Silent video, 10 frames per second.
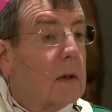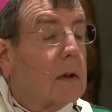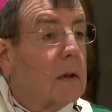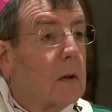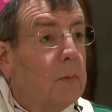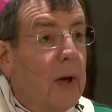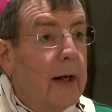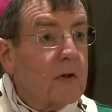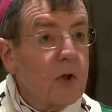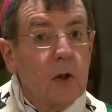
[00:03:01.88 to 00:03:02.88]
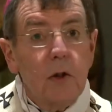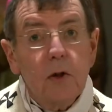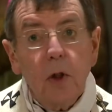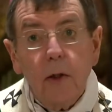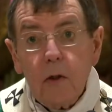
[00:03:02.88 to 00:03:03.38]
the compassionate
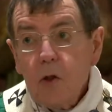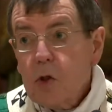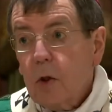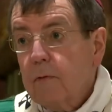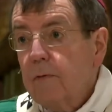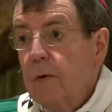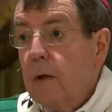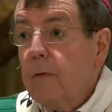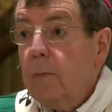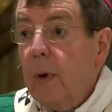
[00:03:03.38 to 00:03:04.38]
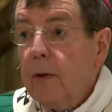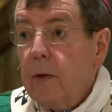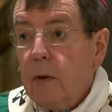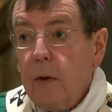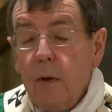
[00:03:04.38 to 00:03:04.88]
touch of, of a
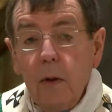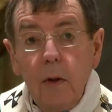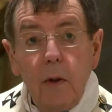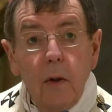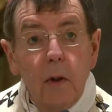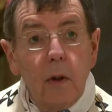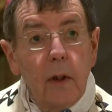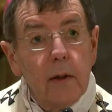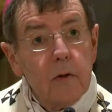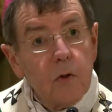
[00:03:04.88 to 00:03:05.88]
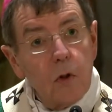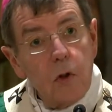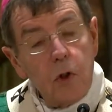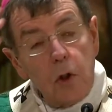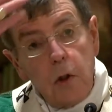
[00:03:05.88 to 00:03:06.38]
mother as
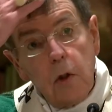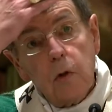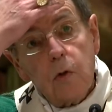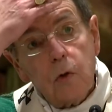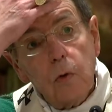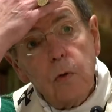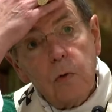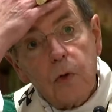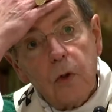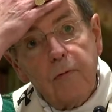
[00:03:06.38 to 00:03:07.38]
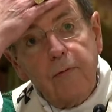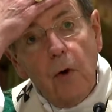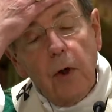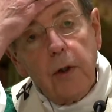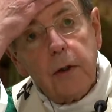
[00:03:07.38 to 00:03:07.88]
she soothes the
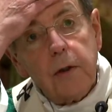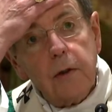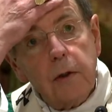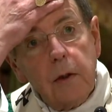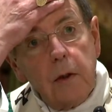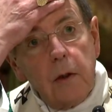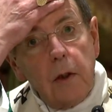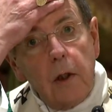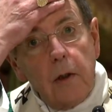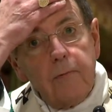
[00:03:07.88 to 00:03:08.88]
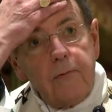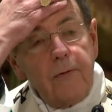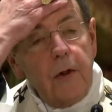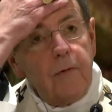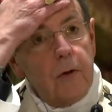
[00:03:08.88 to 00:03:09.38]
forehead of a
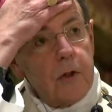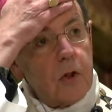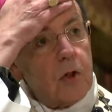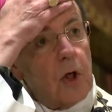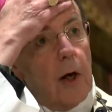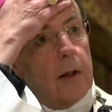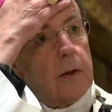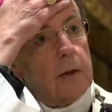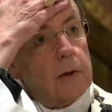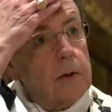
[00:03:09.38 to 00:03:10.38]
feverish child.